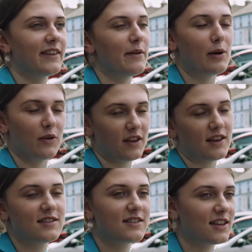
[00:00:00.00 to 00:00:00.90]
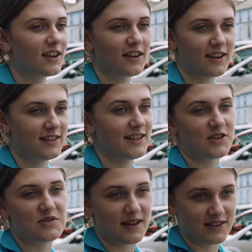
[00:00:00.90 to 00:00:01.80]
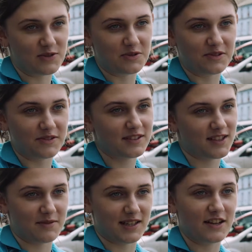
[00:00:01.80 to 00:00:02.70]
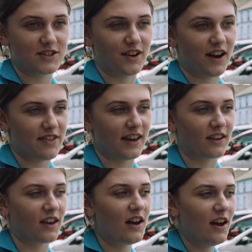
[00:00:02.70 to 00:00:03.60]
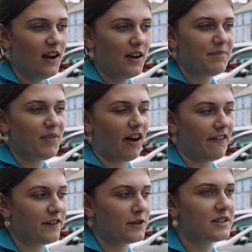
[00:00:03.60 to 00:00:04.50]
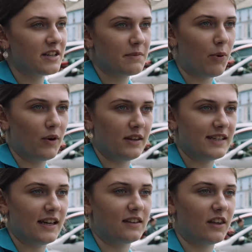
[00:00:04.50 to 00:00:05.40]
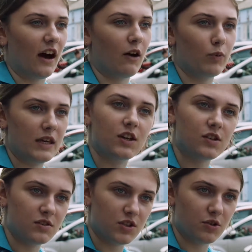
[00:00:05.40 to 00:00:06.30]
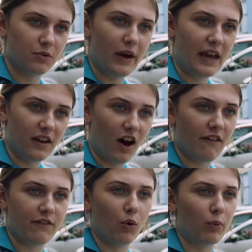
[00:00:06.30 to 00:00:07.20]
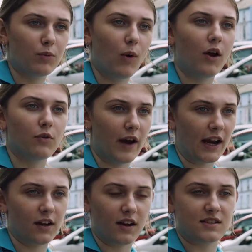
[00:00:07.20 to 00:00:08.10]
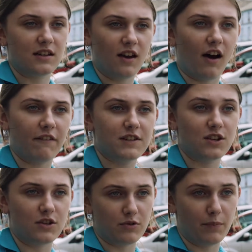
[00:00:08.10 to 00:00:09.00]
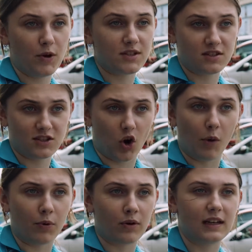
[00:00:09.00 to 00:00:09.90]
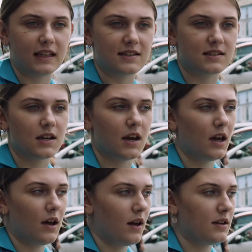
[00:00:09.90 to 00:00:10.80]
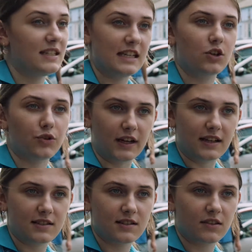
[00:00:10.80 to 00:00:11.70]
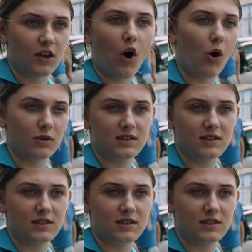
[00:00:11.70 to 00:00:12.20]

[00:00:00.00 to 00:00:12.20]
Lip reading: they build this detrimental substation, I think I'll feel disappointed that we couldn't do enough or we weren't recognised enough to put a stop or at least decrease the whole